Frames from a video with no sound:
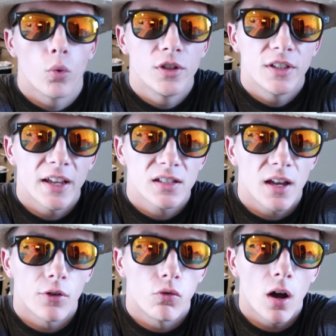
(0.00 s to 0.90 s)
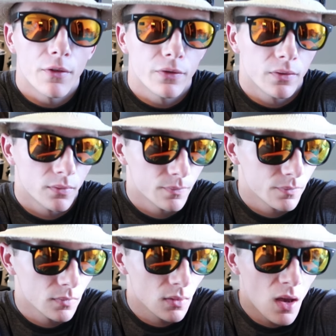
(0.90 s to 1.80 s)
When your day's kinda rough,
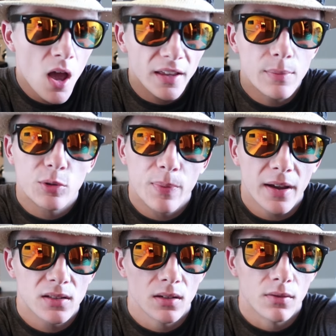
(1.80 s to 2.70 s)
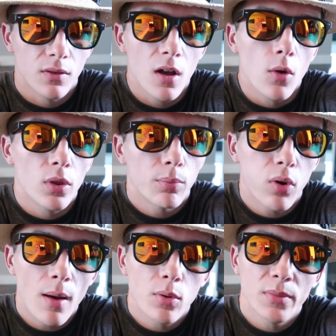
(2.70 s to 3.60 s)
keep perspective. When the
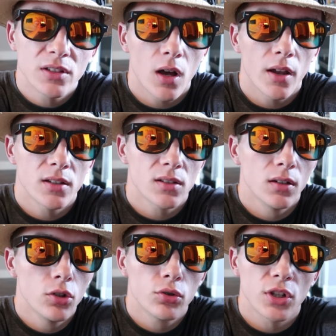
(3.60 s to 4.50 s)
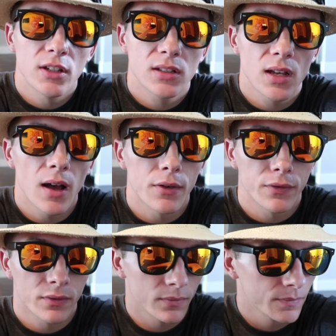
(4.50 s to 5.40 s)
problem is hard and solution is tough,
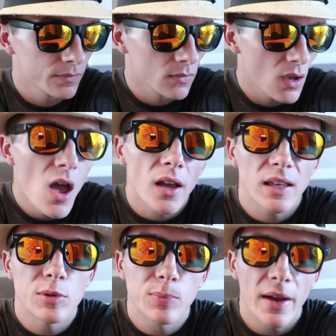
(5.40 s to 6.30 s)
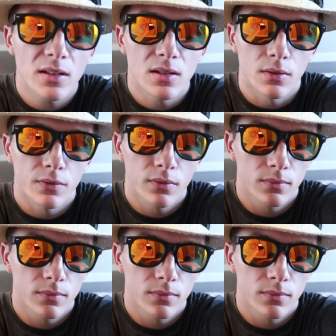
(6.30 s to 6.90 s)
keep perspective.